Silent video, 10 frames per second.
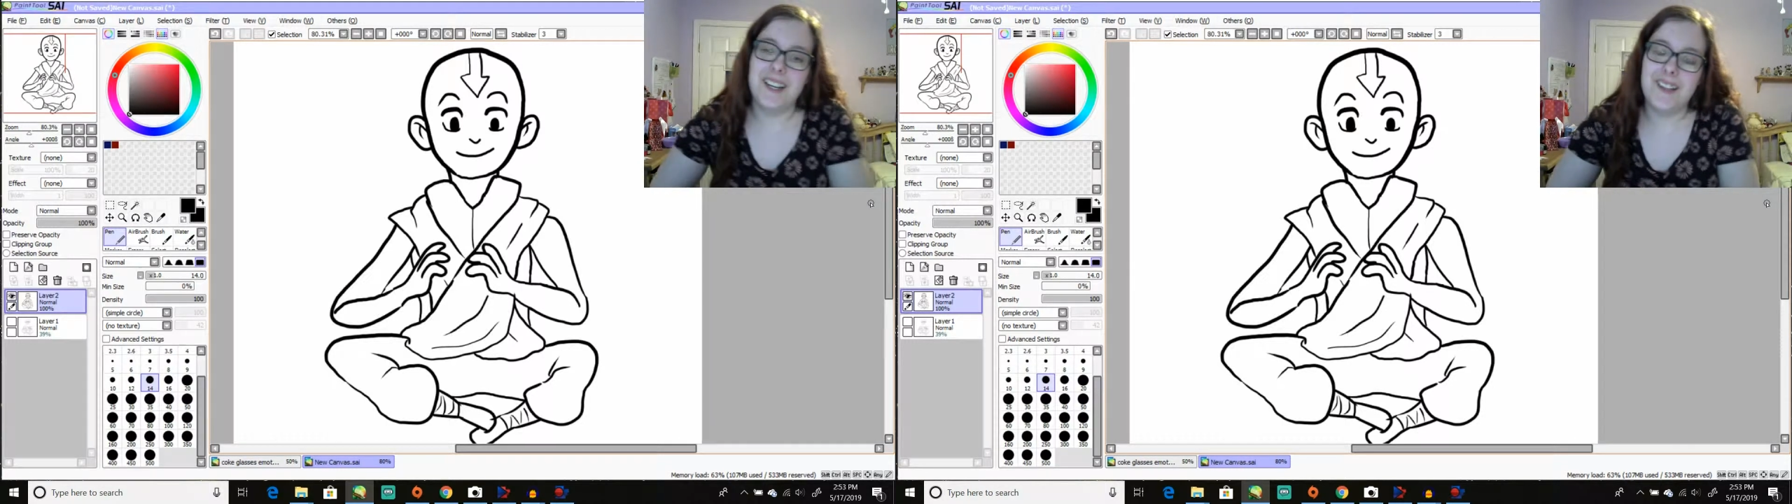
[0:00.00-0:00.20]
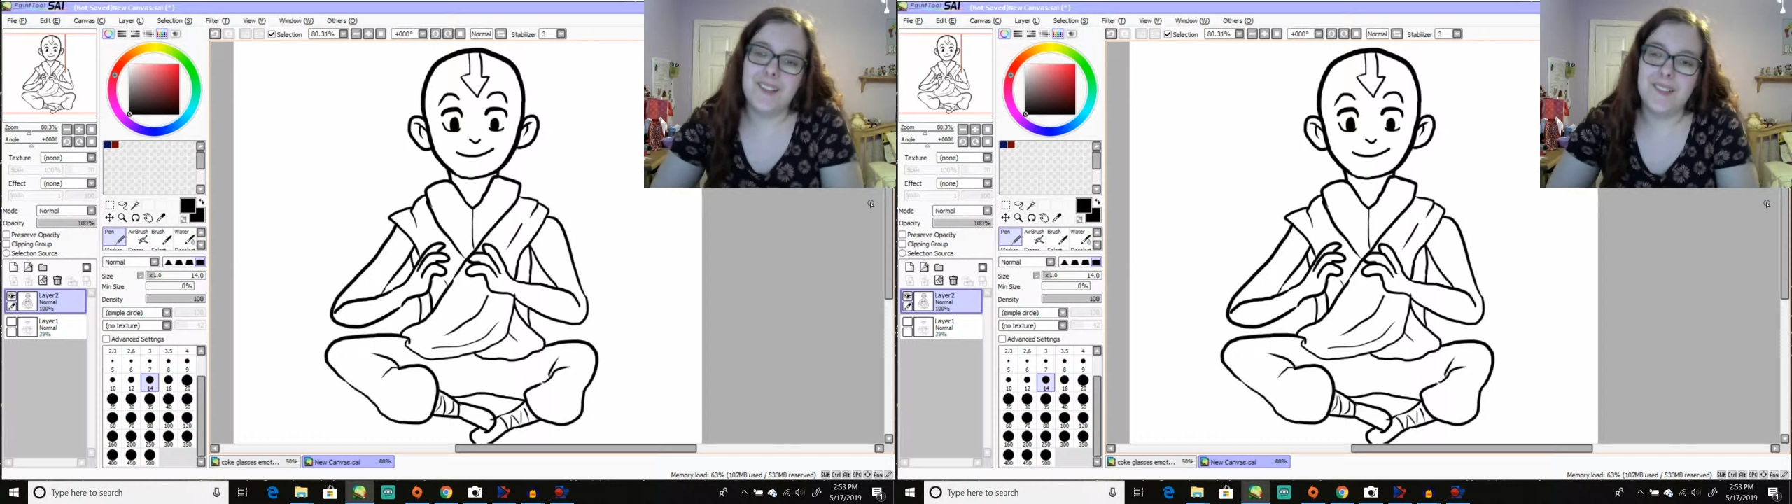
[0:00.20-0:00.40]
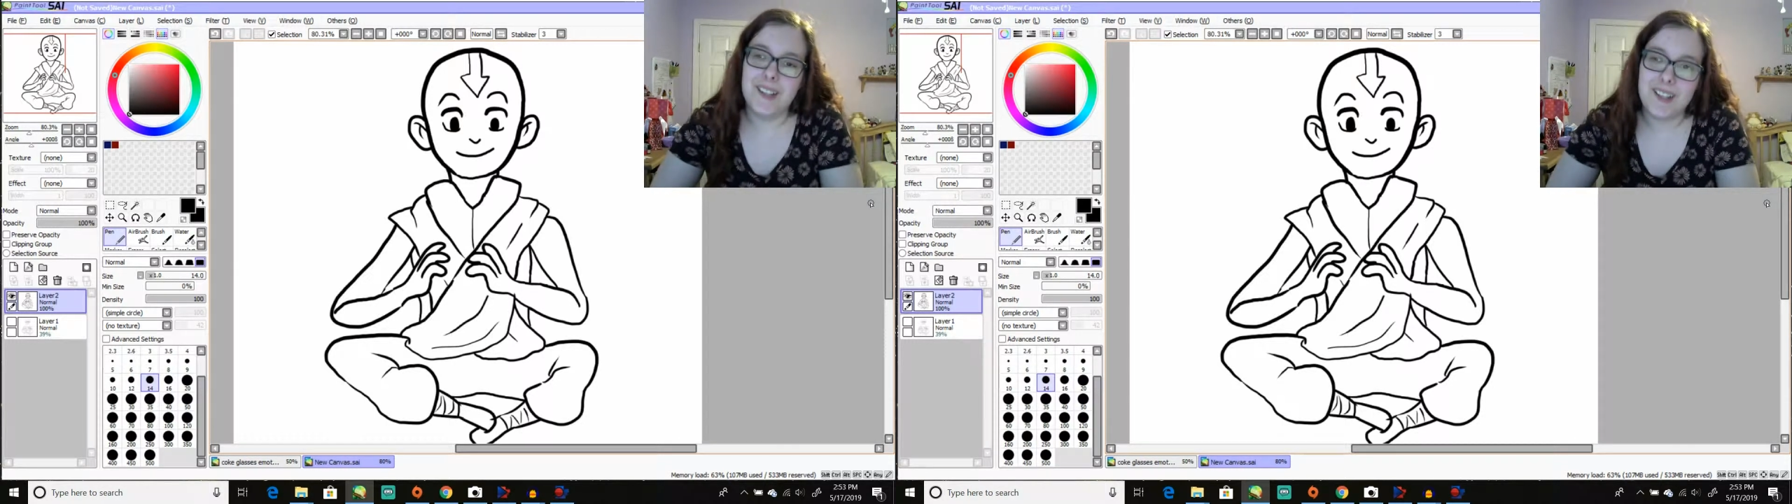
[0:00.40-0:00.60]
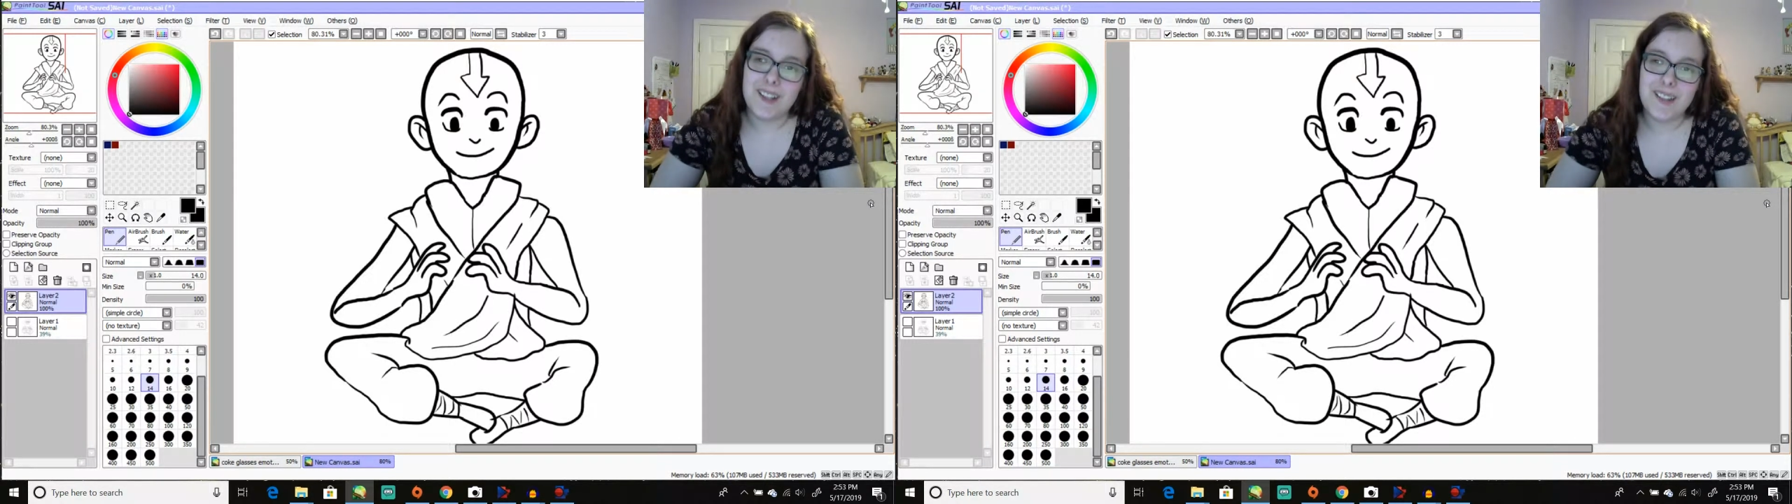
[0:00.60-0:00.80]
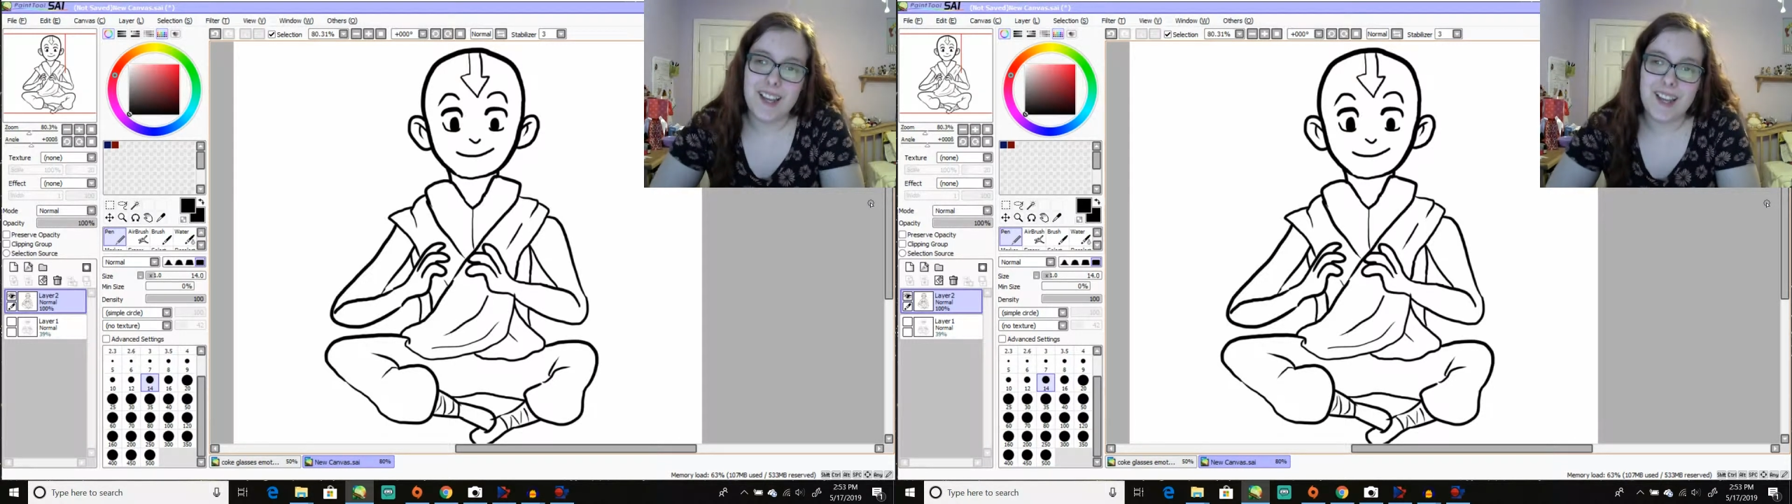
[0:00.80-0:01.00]
But
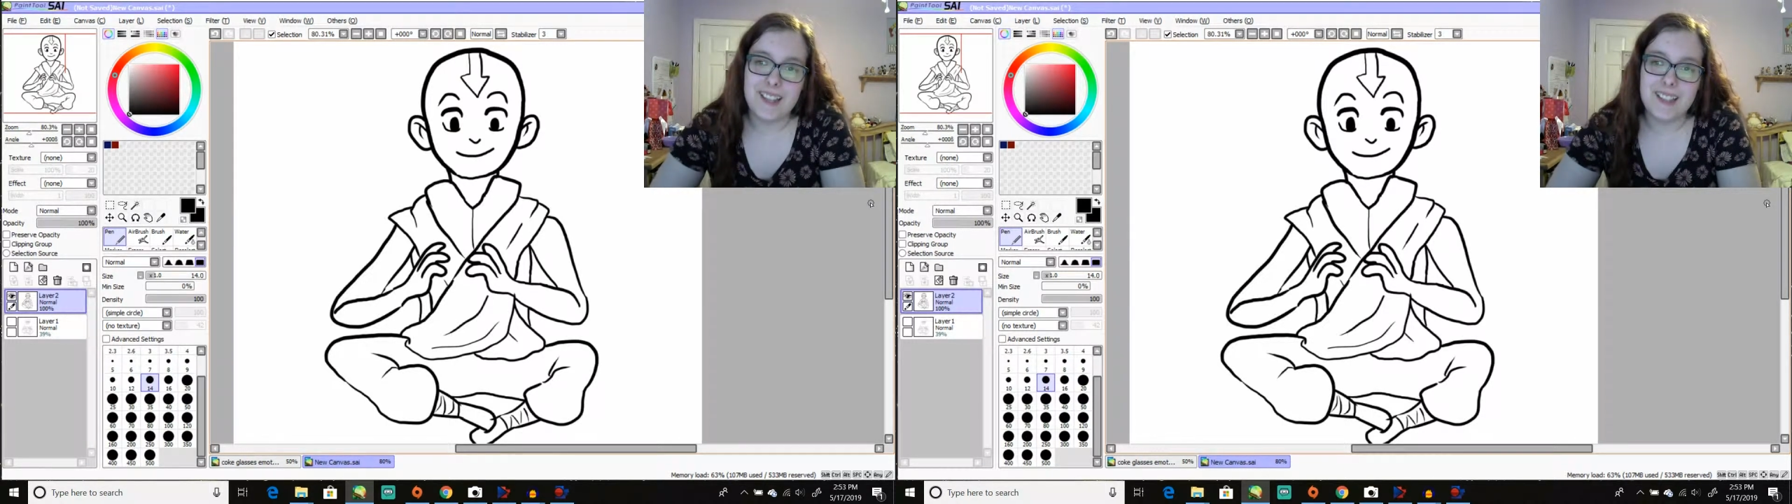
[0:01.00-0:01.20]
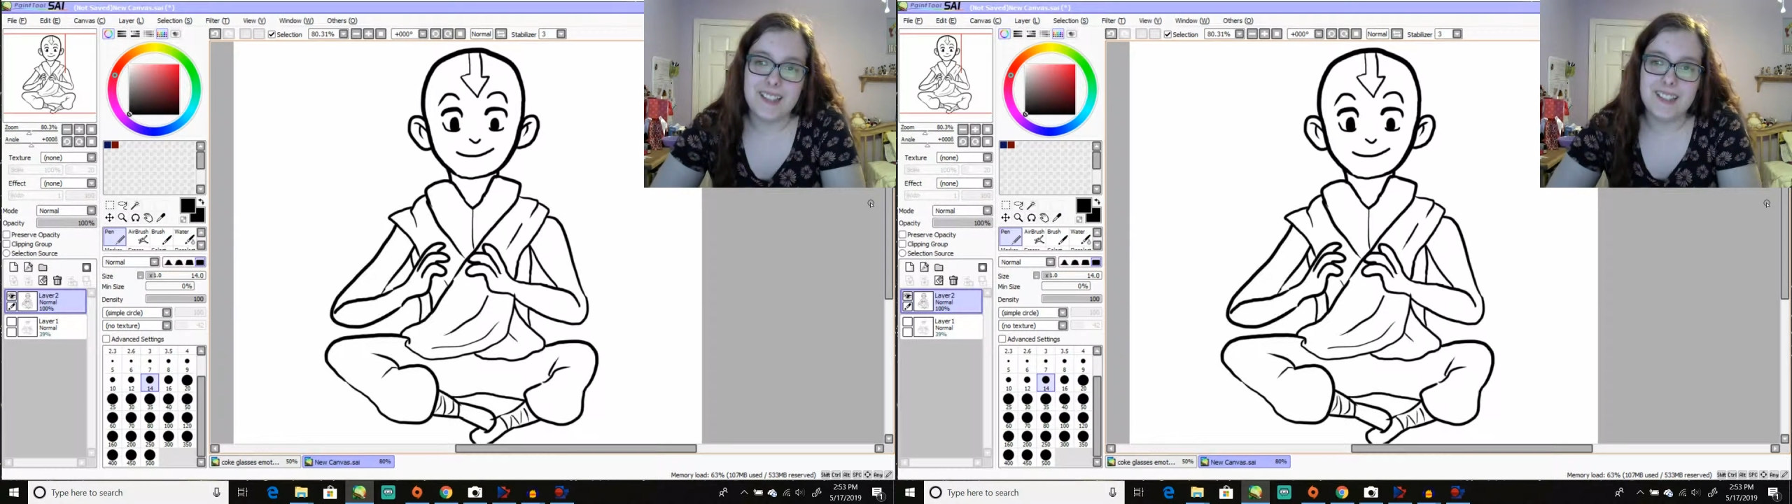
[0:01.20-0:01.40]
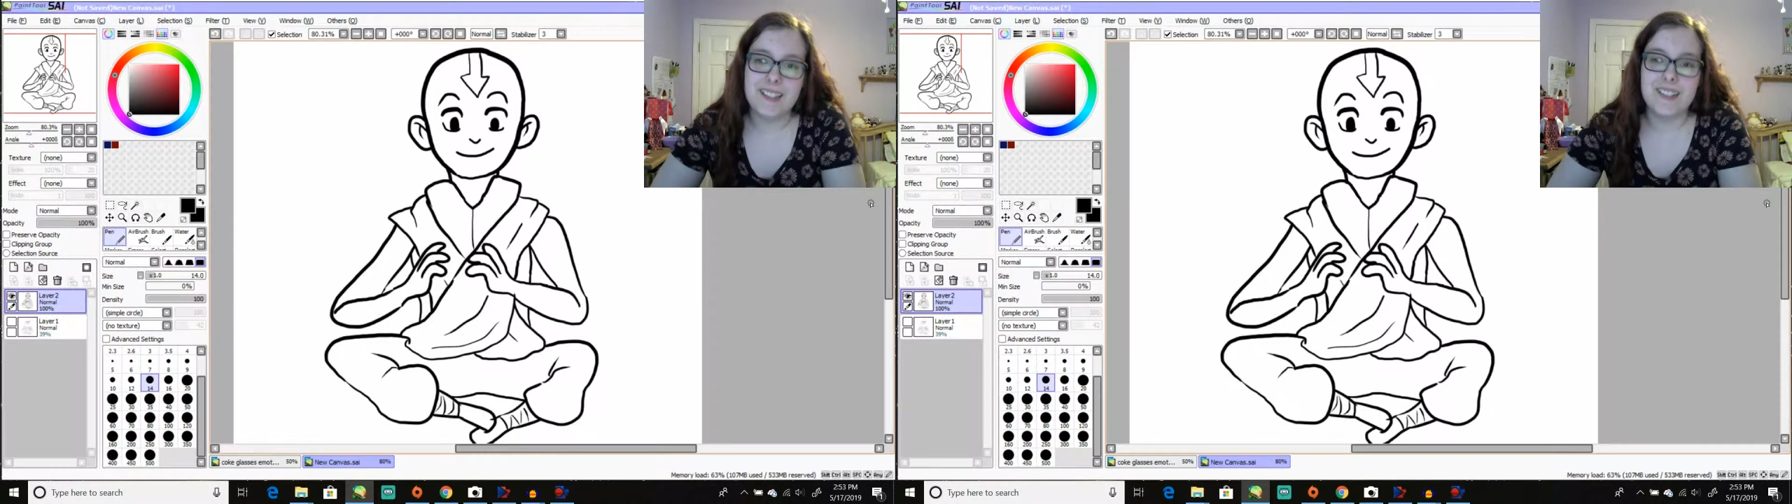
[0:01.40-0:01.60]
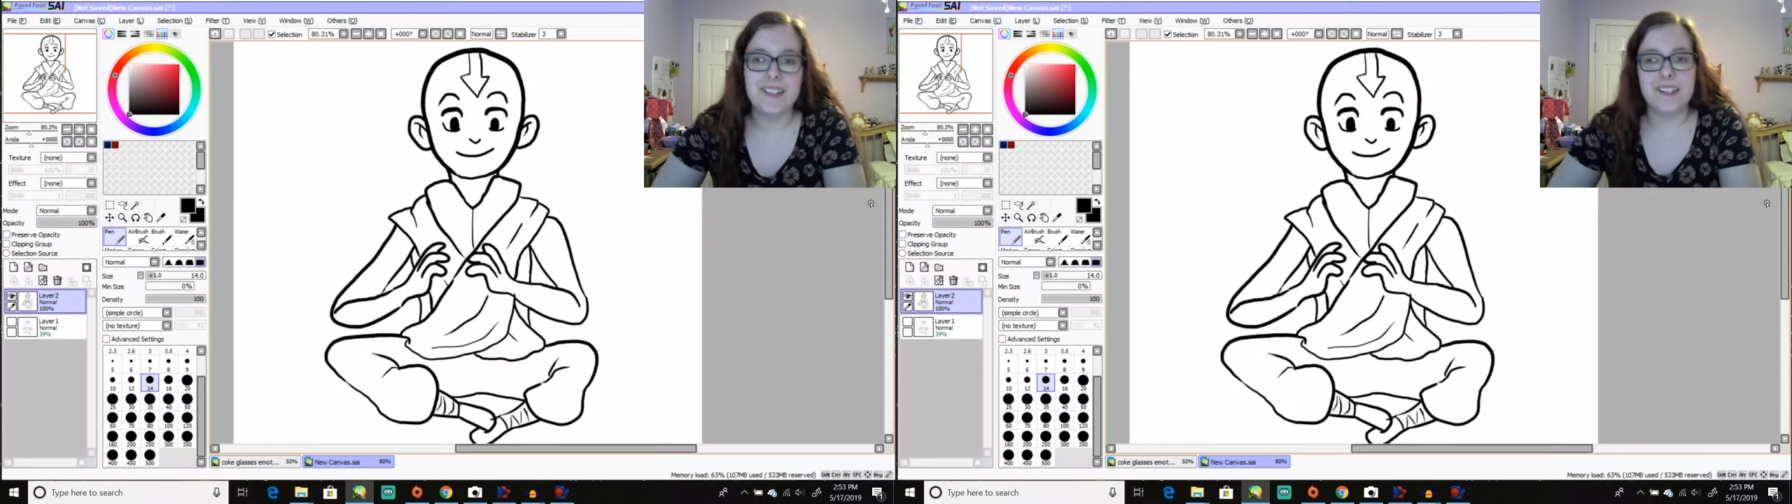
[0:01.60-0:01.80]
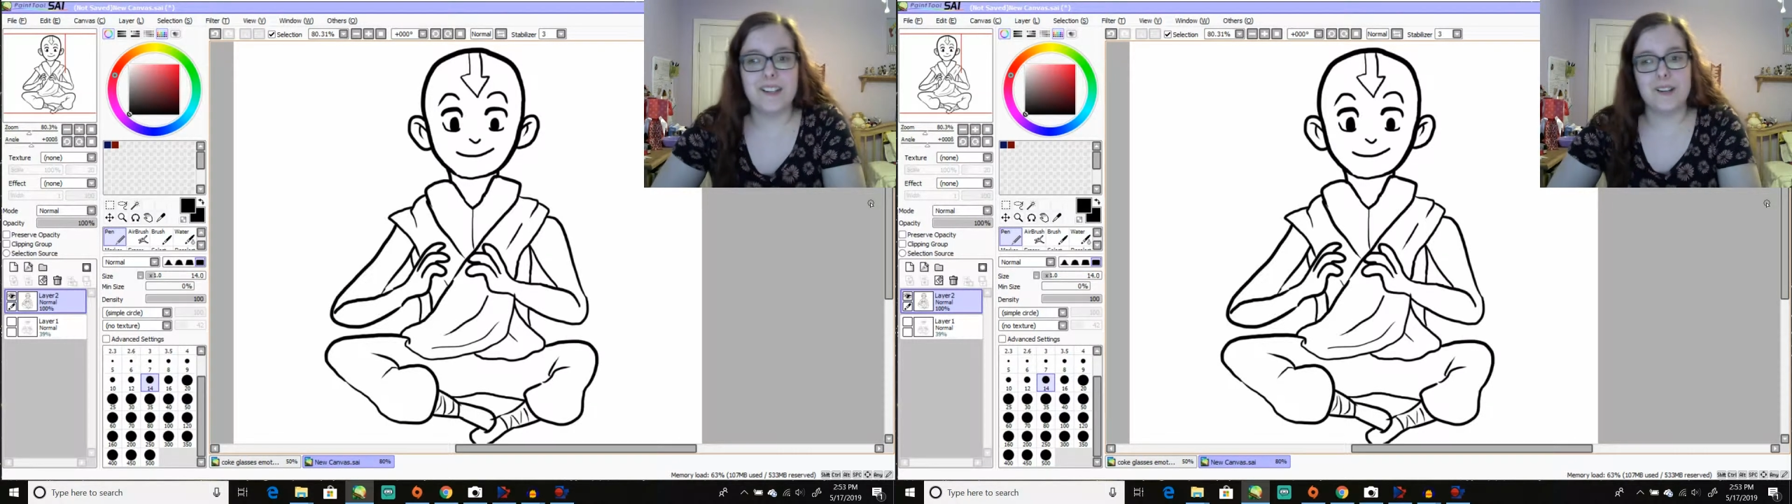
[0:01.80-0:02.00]
okay, this is good
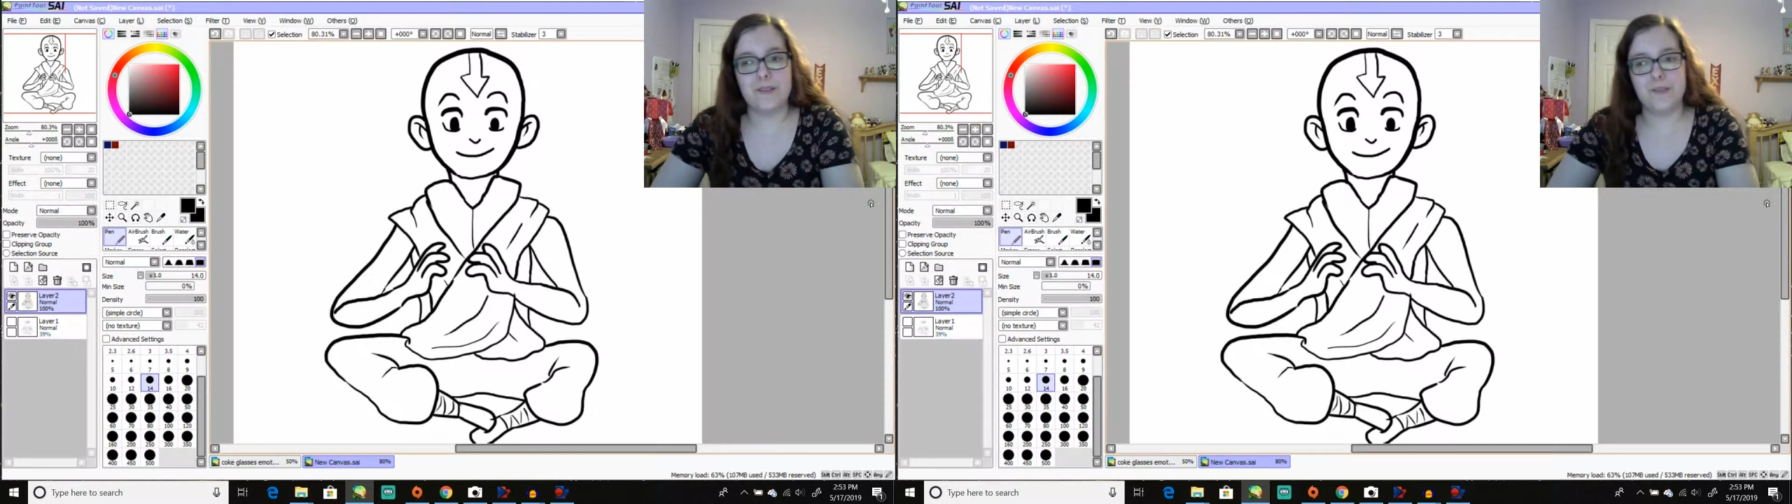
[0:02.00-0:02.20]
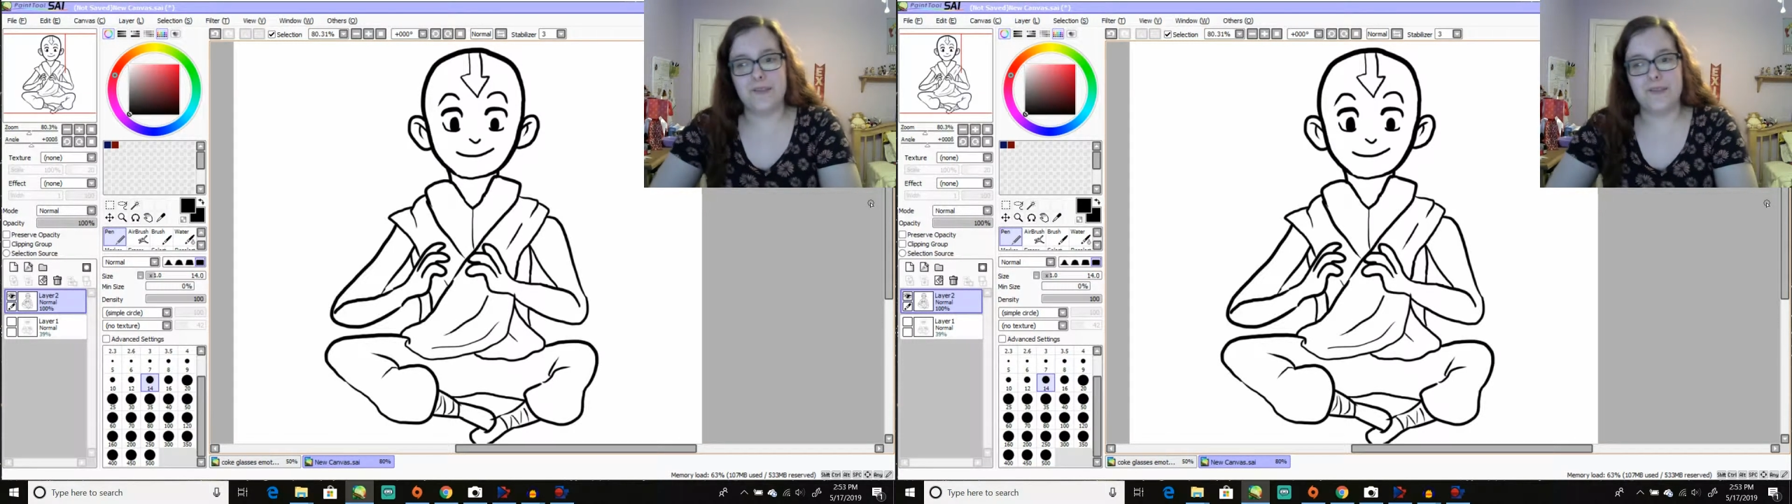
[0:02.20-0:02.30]
enough.